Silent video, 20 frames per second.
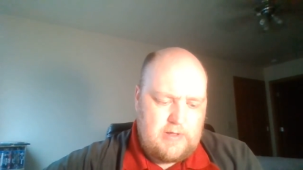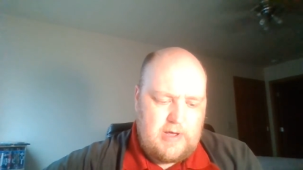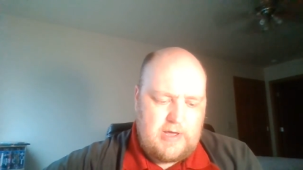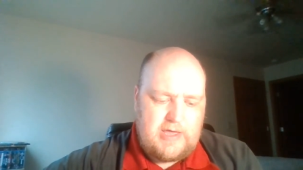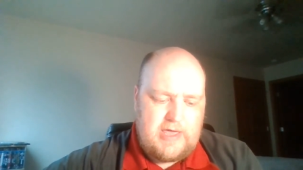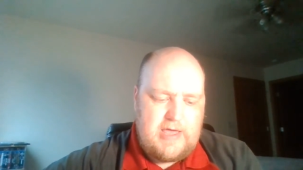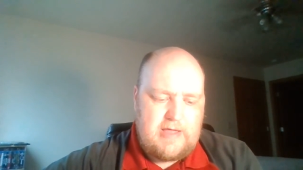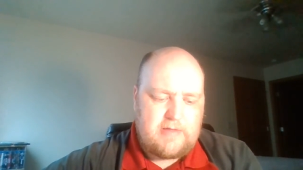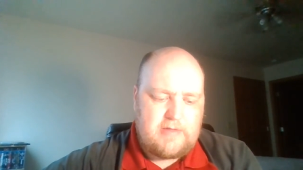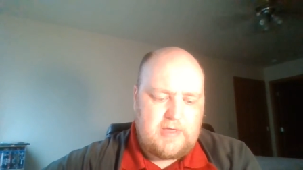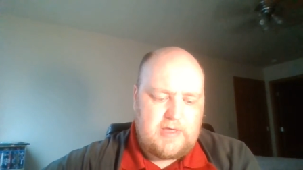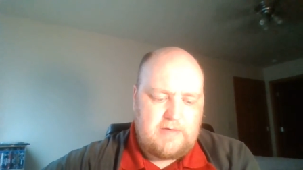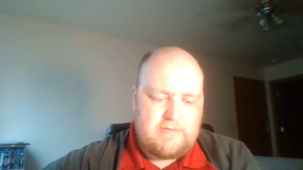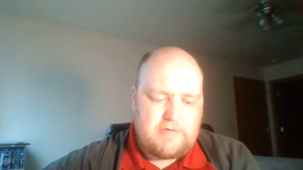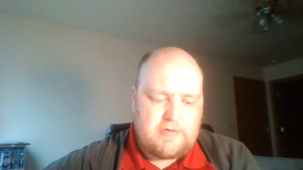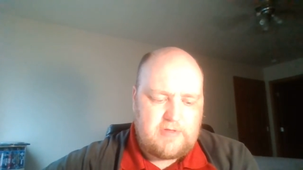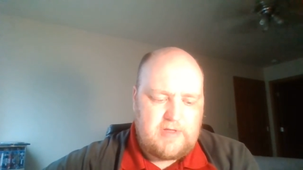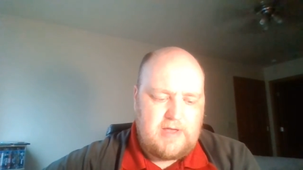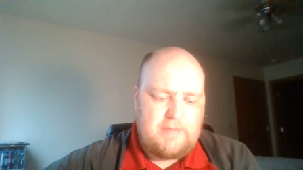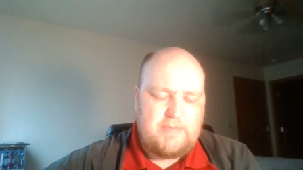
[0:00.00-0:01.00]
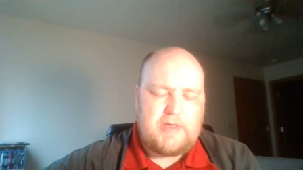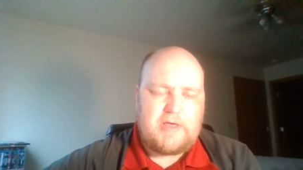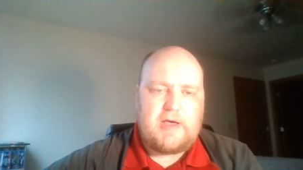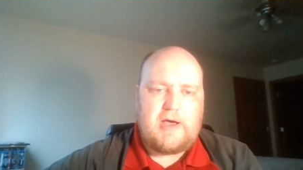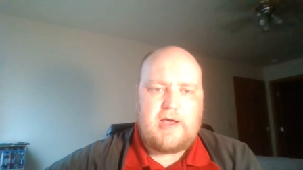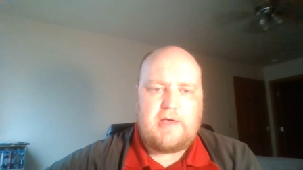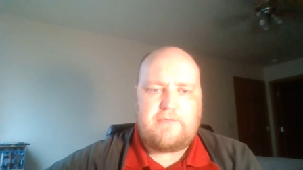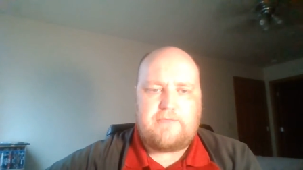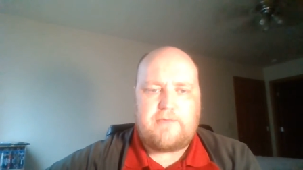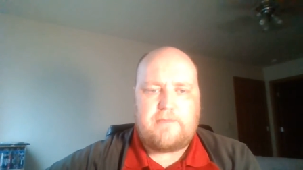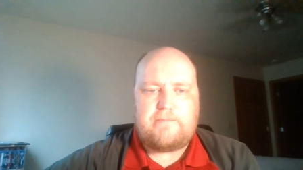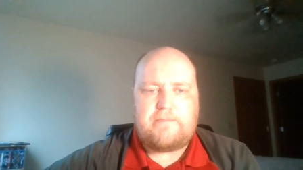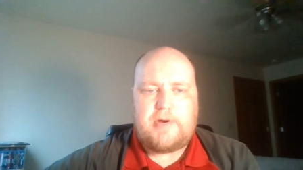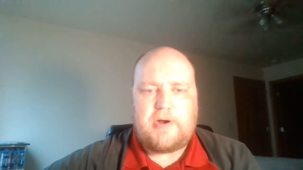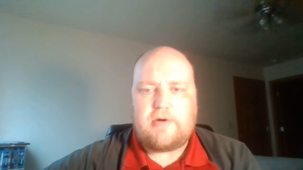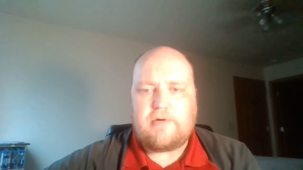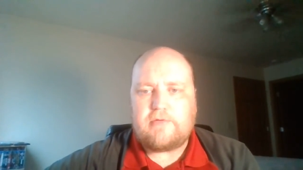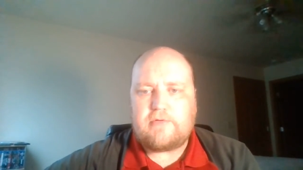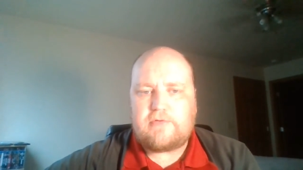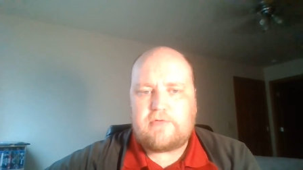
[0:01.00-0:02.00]
I can't think of his name, the guy from
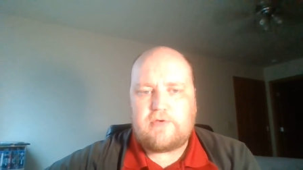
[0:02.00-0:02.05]
Part